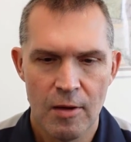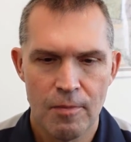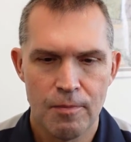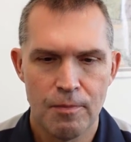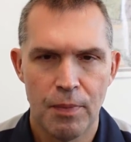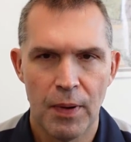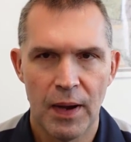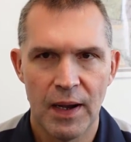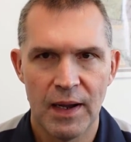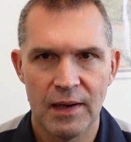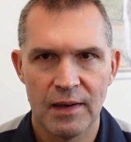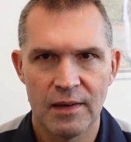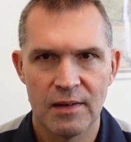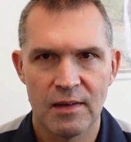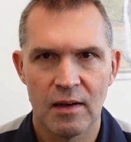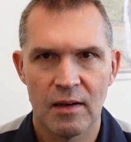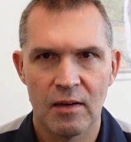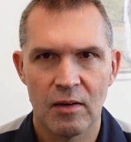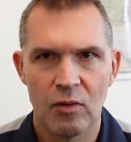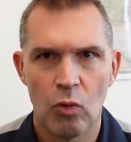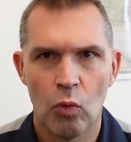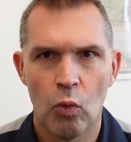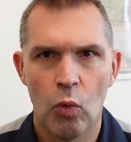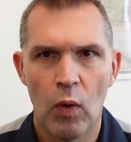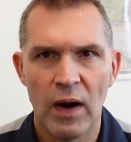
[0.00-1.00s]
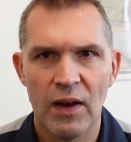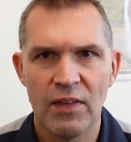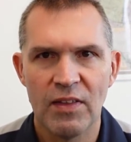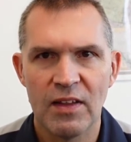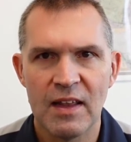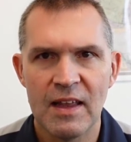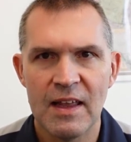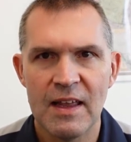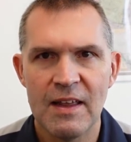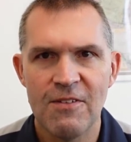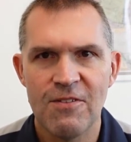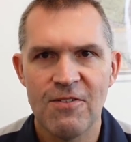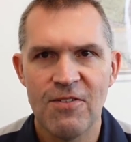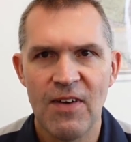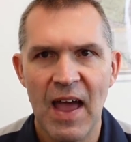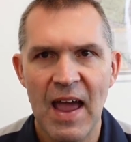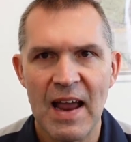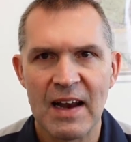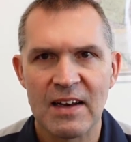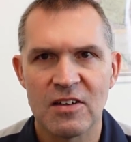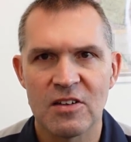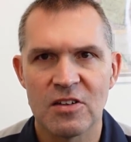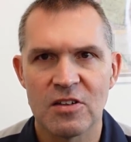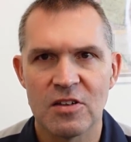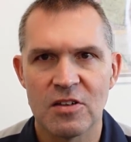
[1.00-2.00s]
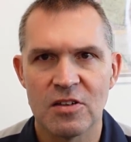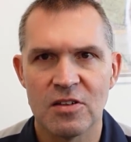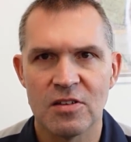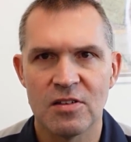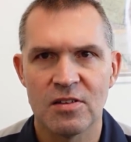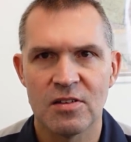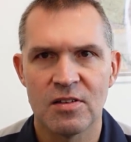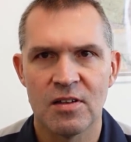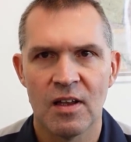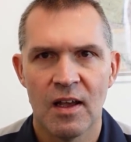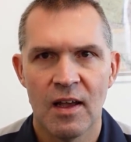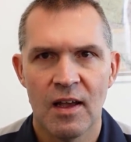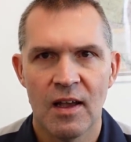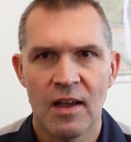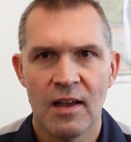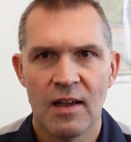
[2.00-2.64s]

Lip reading: but one of the key factors